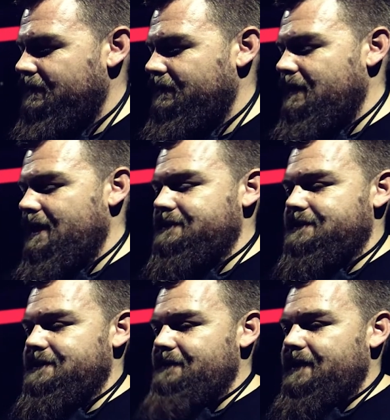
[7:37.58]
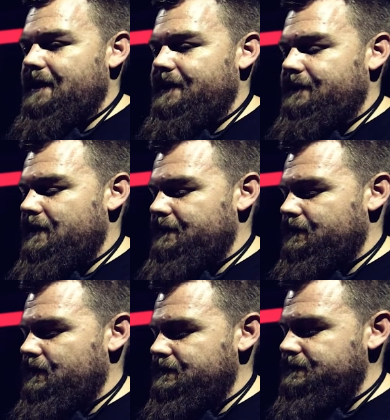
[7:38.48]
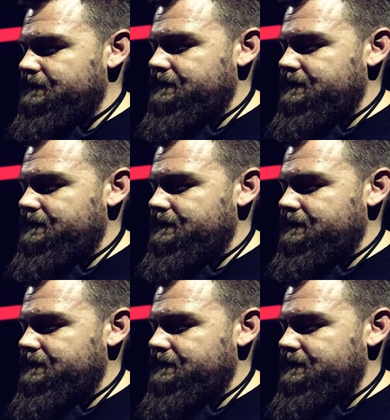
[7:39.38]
Right, navigating around the console.